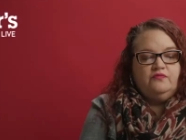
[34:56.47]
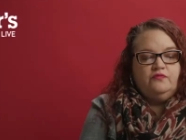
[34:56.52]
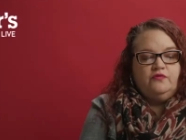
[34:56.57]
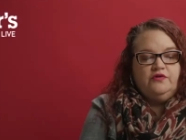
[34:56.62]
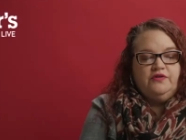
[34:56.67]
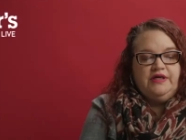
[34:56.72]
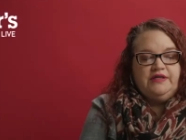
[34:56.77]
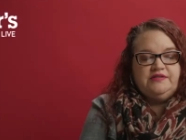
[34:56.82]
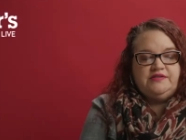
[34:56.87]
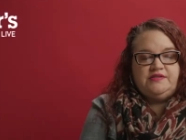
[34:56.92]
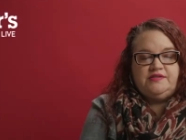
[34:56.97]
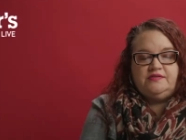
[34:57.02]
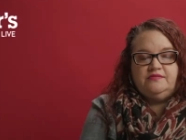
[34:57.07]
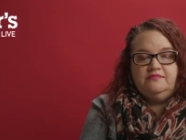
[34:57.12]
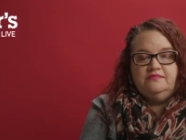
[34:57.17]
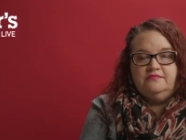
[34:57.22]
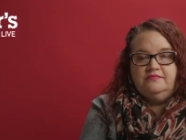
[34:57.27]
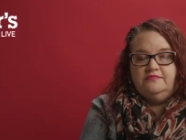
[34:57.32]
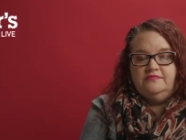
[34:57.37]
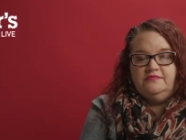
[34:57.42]
Well,
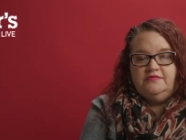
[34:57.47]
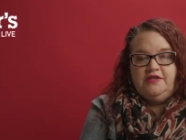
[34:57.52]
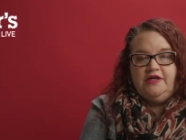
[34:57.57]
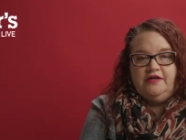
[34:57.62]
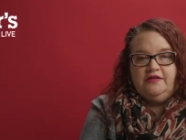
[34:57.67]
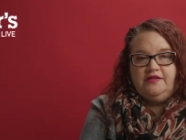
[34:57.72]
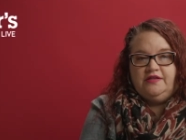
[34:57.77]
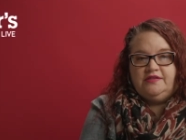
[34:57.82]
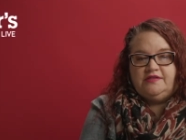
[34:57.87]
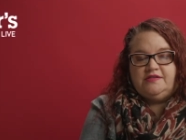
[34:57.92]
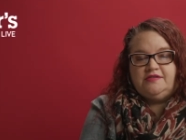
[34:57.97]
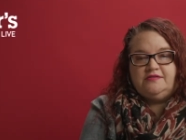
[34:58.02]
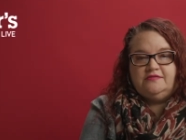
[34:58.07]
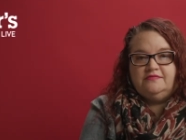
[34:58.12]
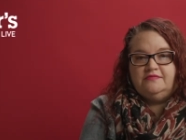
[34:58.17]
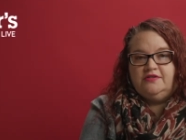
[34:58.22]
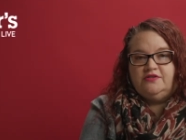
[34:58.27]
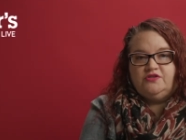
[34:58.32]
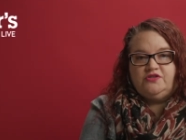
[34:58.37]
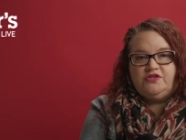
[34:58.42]

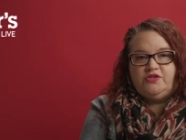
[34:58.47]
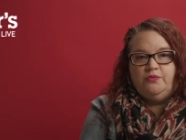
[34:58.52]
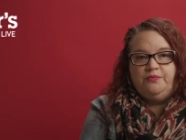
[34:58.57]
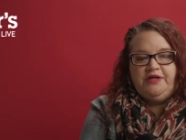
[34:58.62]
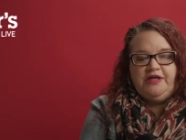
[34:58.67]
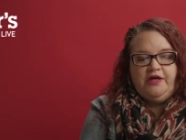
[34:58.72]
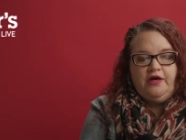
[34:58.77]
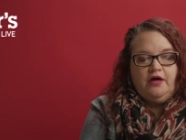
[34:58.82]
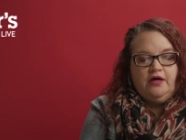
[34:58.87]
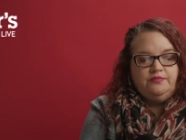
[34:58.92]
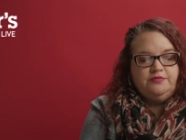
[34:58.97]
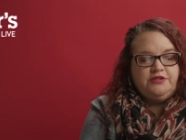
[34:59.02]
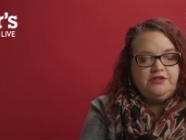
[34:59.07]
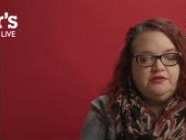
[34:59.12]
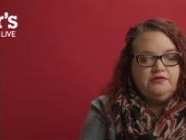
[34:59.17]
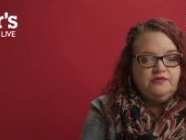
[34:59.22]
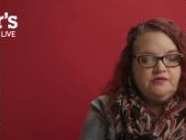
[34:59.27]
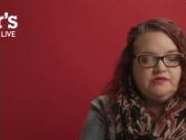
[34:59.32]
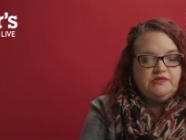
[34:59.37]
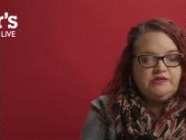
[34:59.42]
there's so many
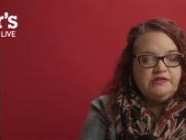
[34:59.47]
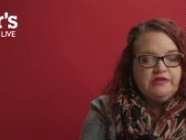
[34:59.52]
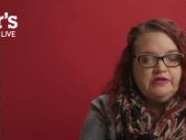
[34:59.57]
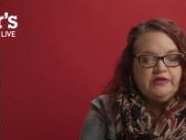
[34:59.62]
options.